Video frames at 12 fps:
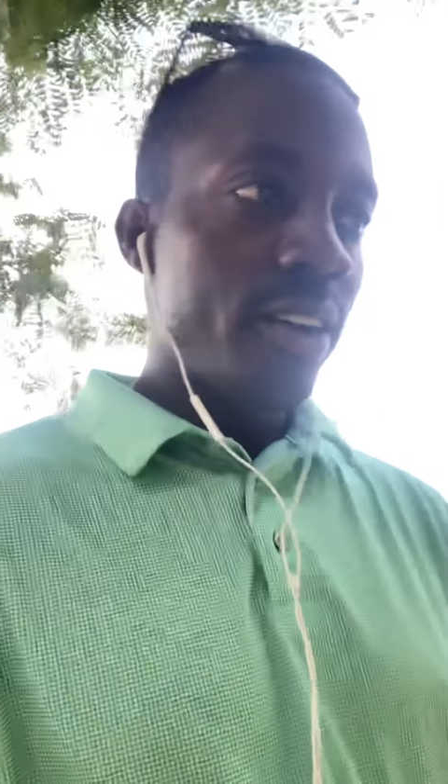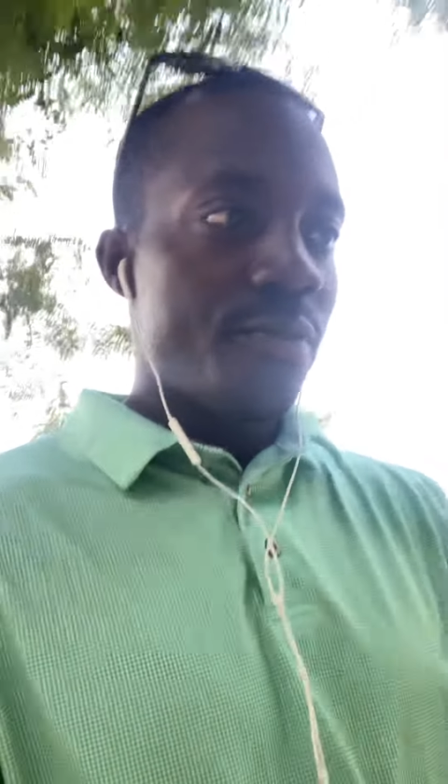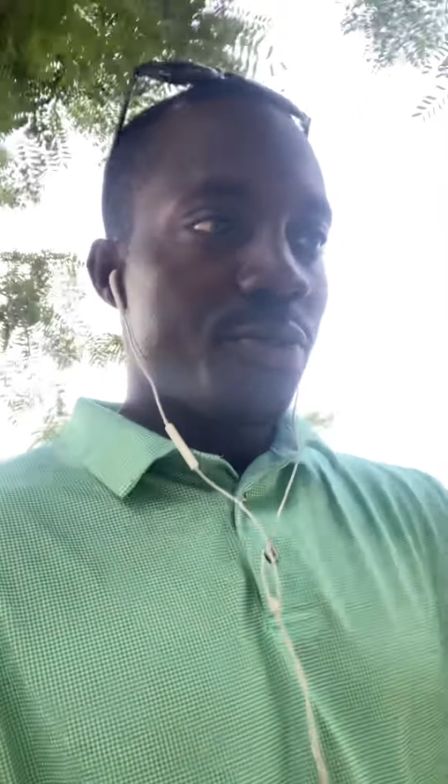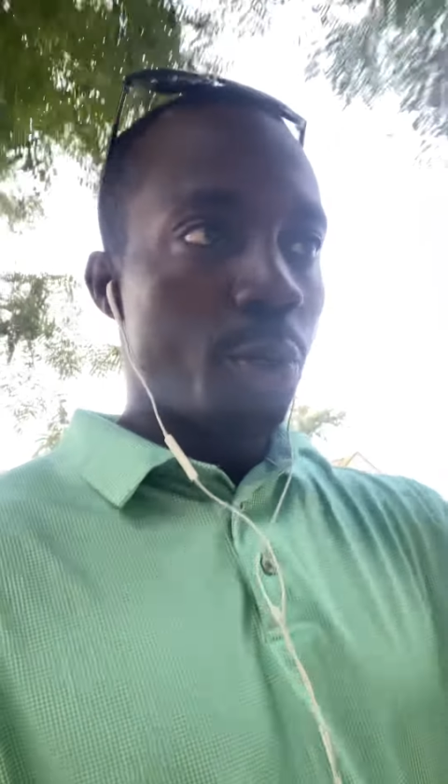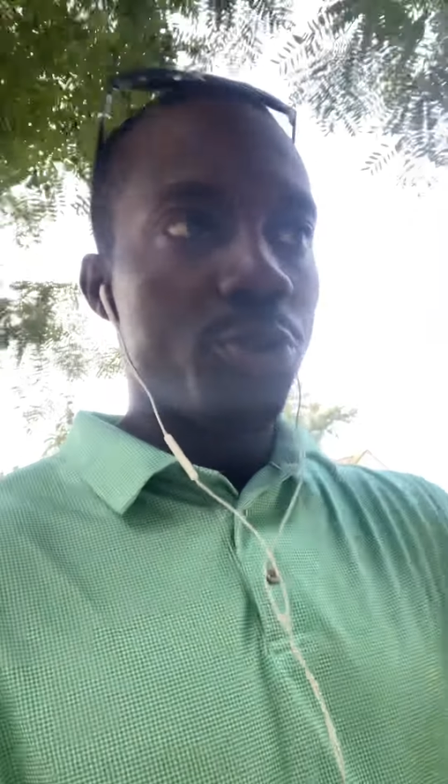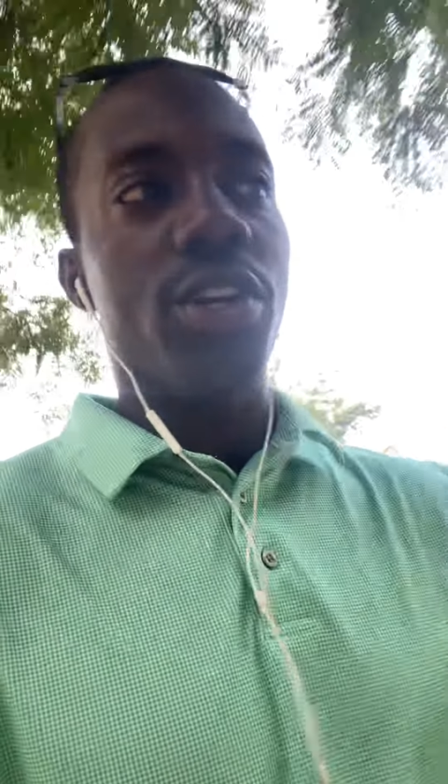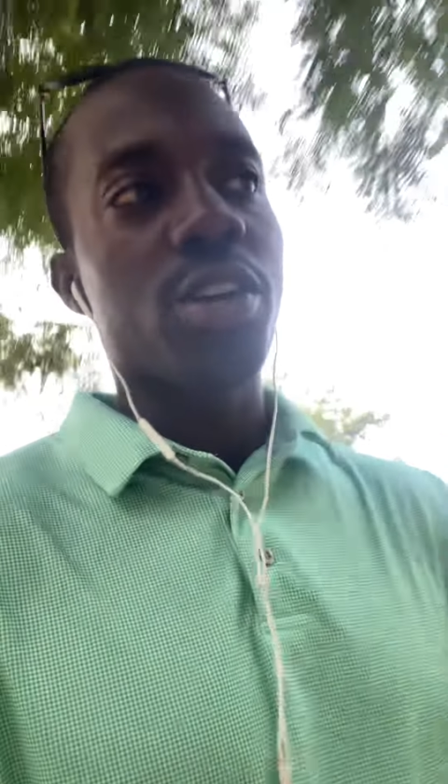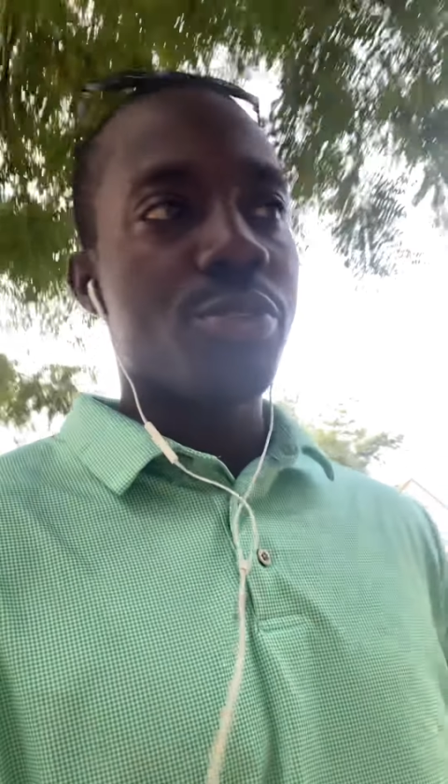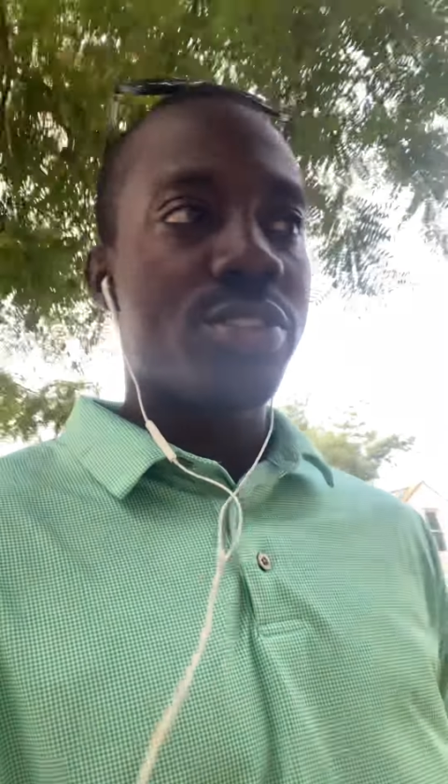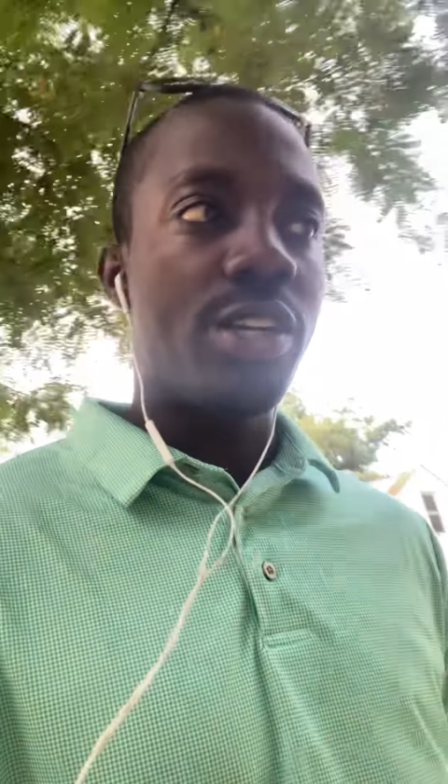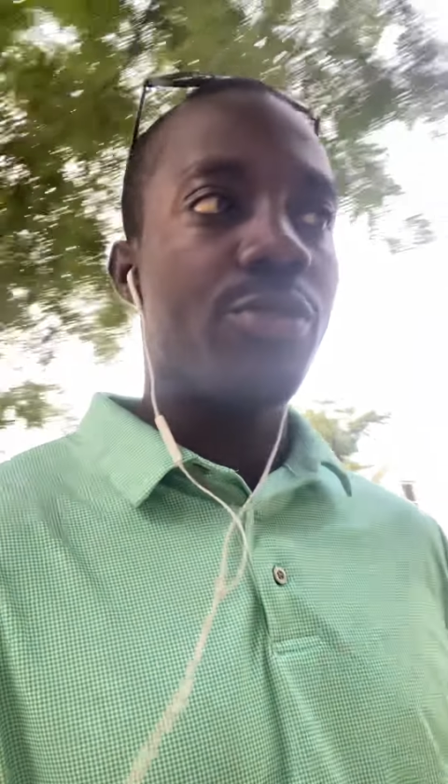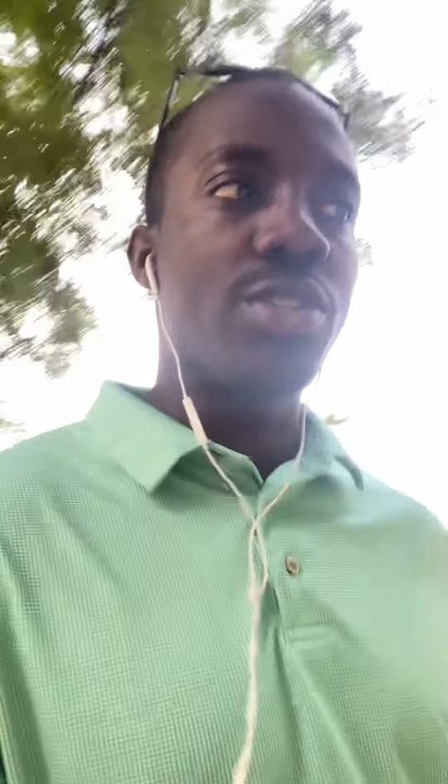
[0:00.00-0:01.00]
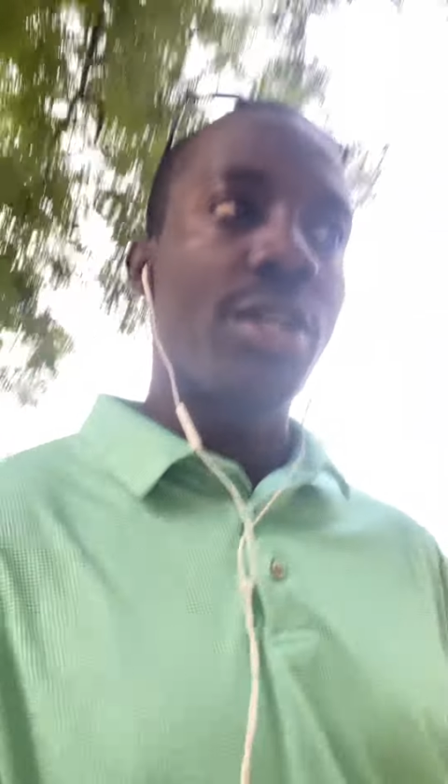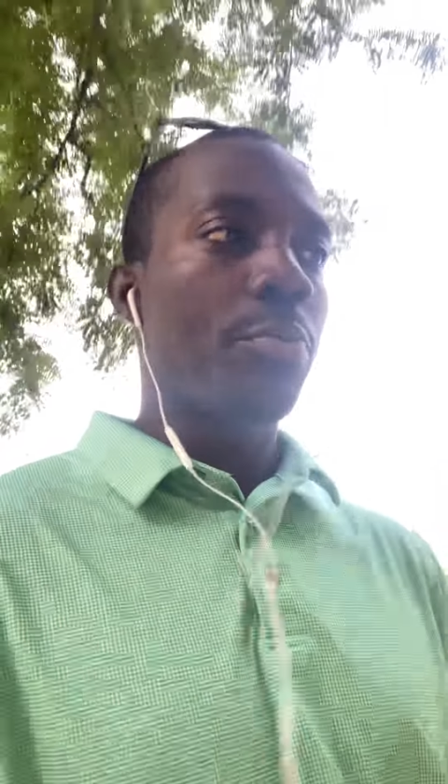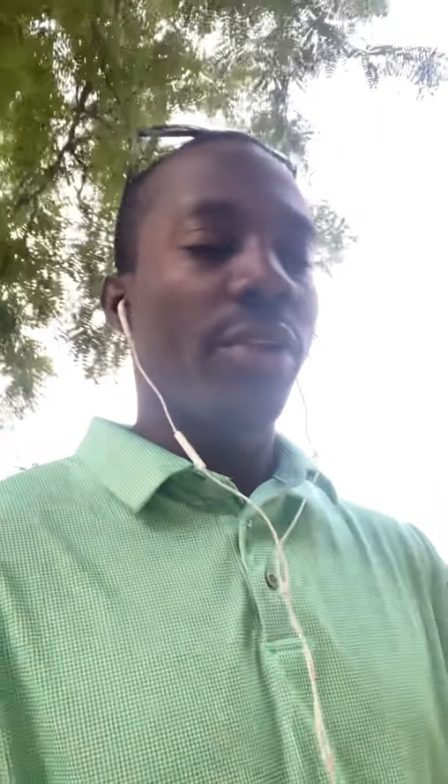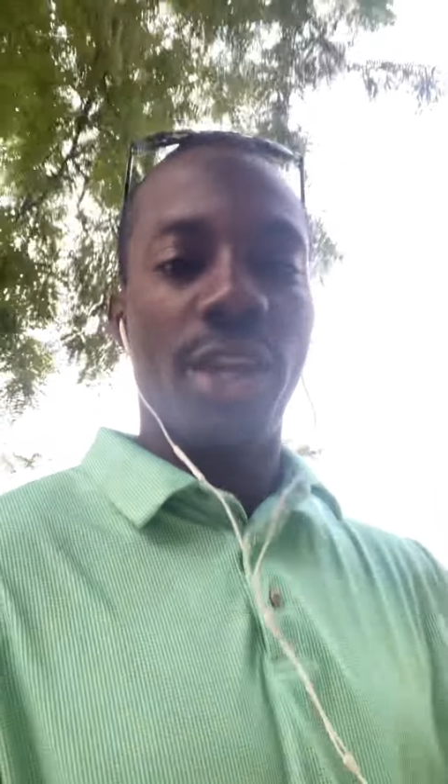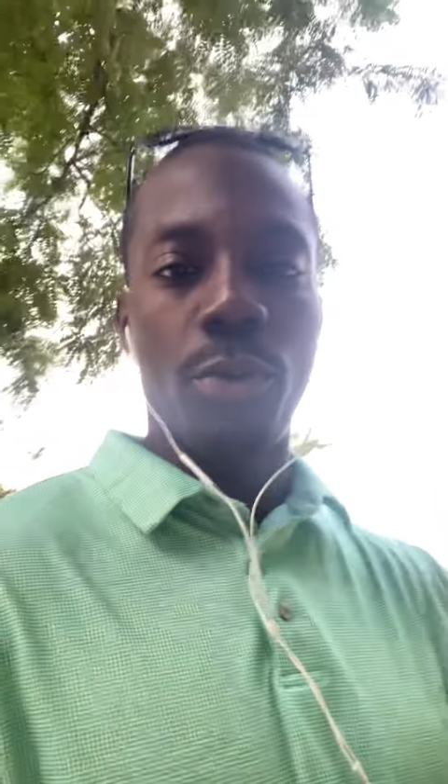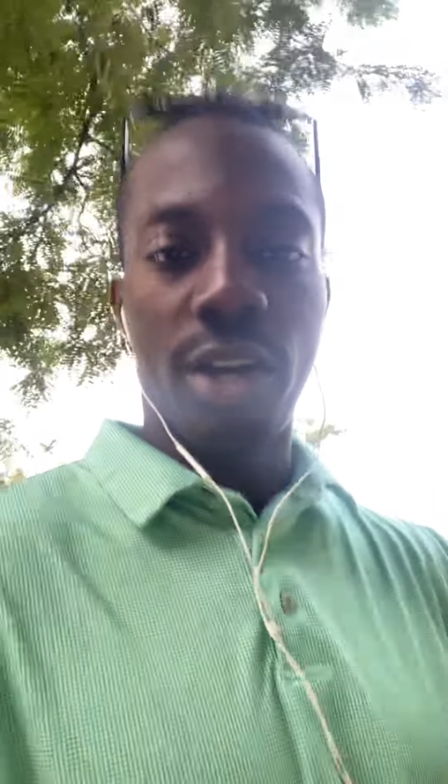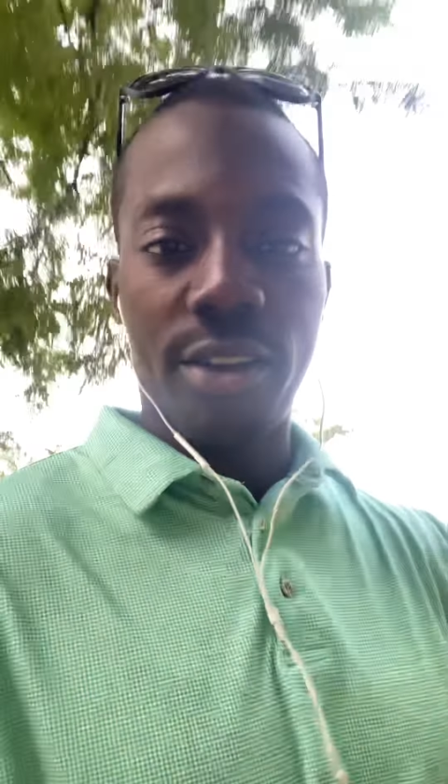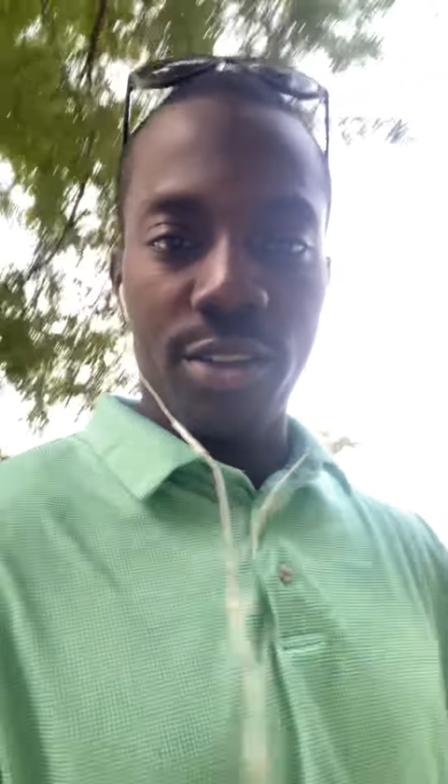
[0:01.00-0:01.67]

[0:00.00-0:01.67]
Those young receivers didn't play well